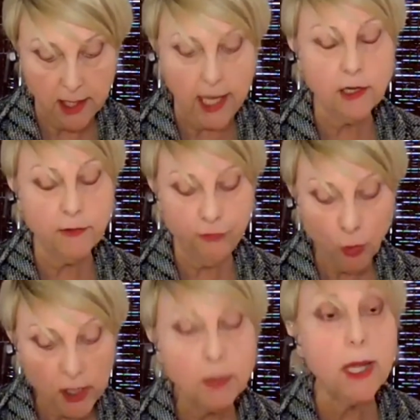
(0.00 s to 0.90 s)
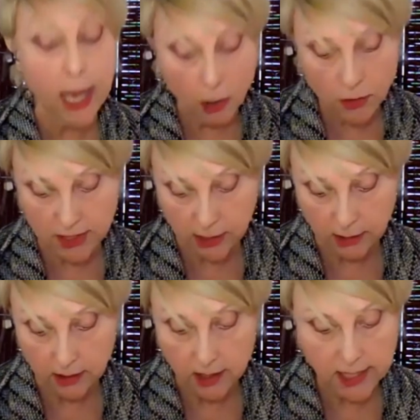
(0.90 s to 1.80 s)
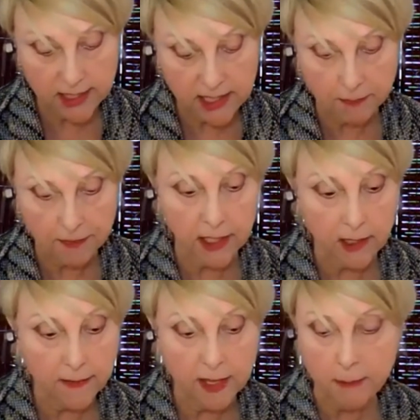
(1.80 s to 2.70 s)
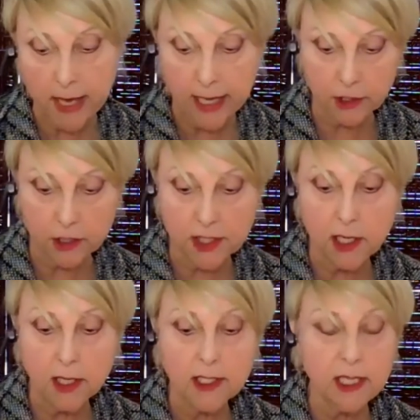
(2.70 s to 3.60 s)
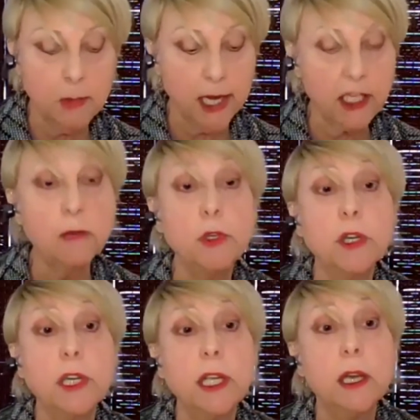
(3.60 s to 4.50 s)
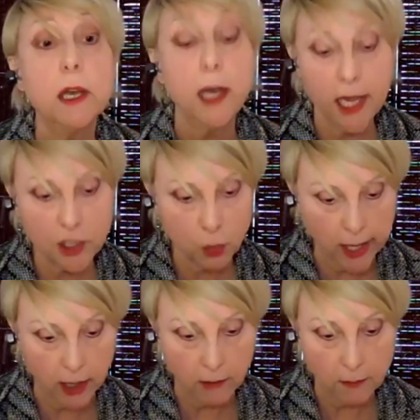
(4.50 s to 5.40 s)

And affordable housing is something that matters to my community as well.